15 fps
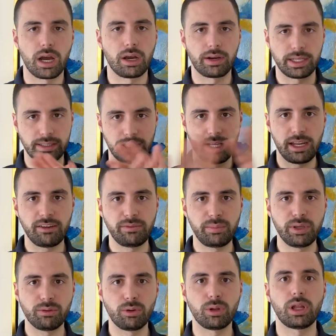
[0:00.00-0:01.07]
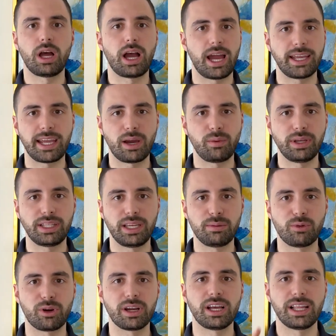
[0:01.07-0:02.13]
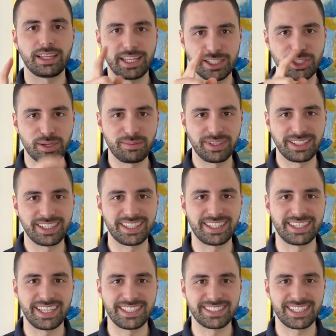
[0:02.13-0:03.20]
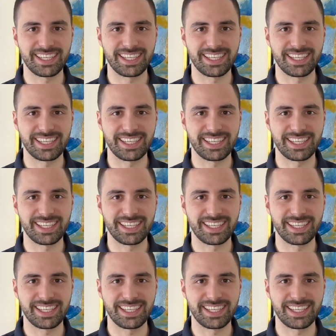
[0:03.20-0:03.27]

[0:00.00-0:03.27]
All right, enough B-roll. I can't wait anymore. Let's jump into the taste